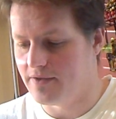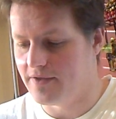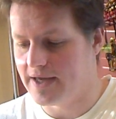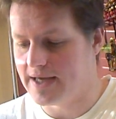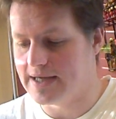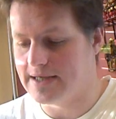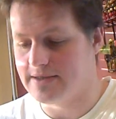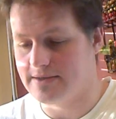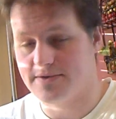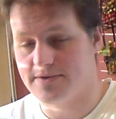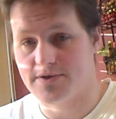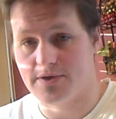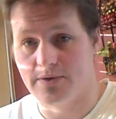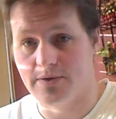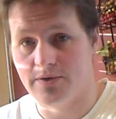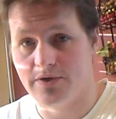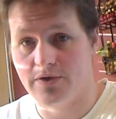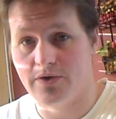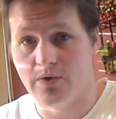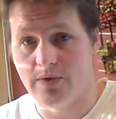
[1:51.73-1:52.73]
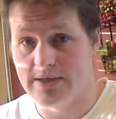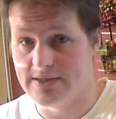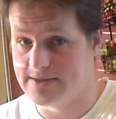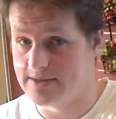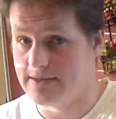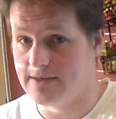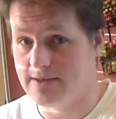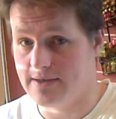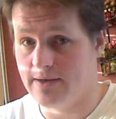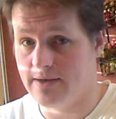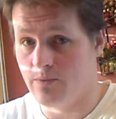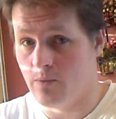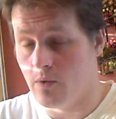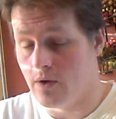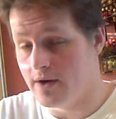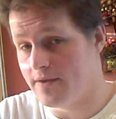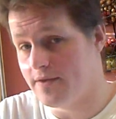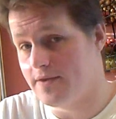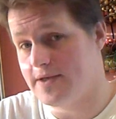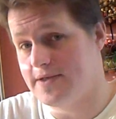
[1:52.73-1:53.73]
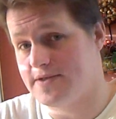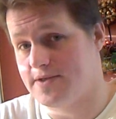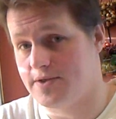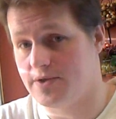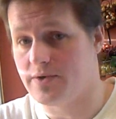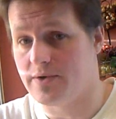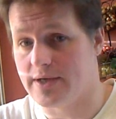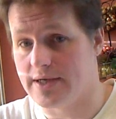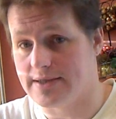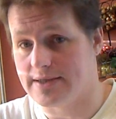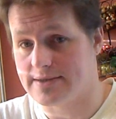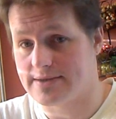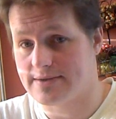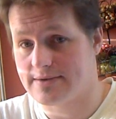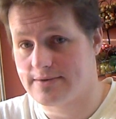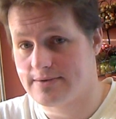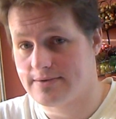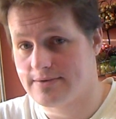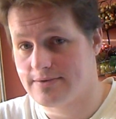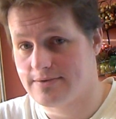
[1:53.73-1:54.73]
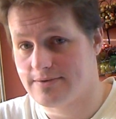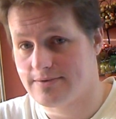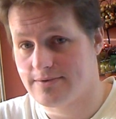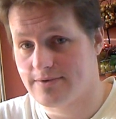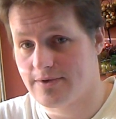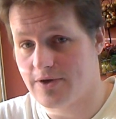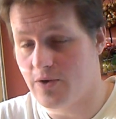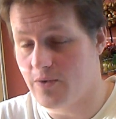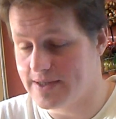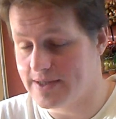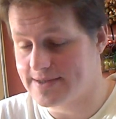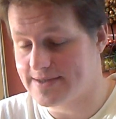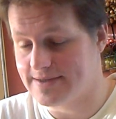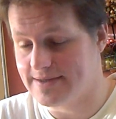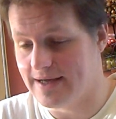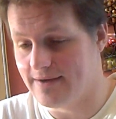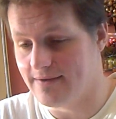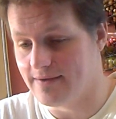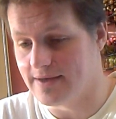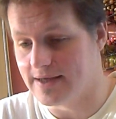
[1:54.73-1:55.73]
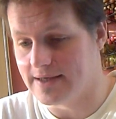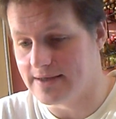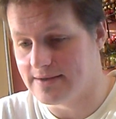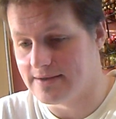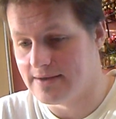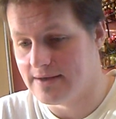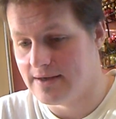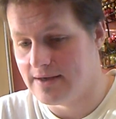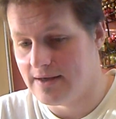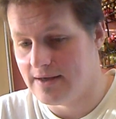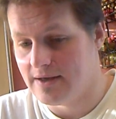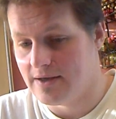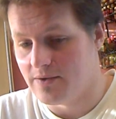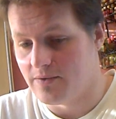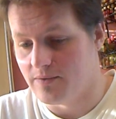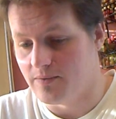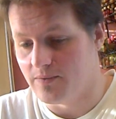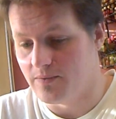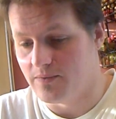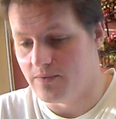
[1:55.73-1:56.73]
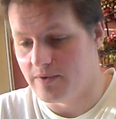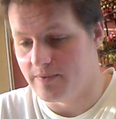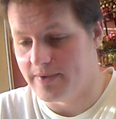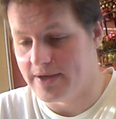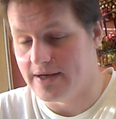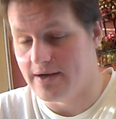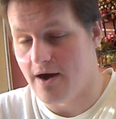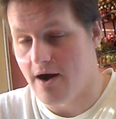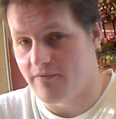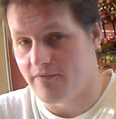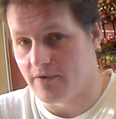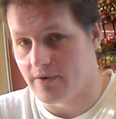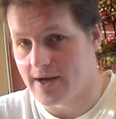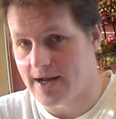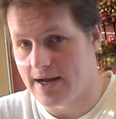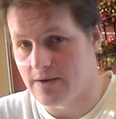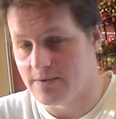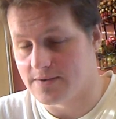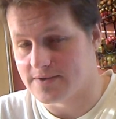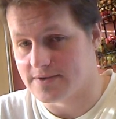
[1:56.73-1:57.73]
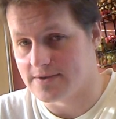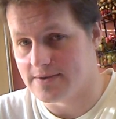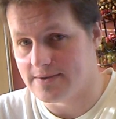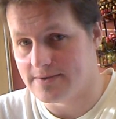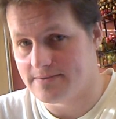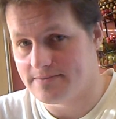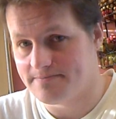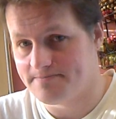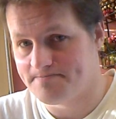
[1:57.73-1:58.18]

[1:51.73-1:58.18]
they get certain duties. And one of these duties, coincidentally, would be to offer counsel.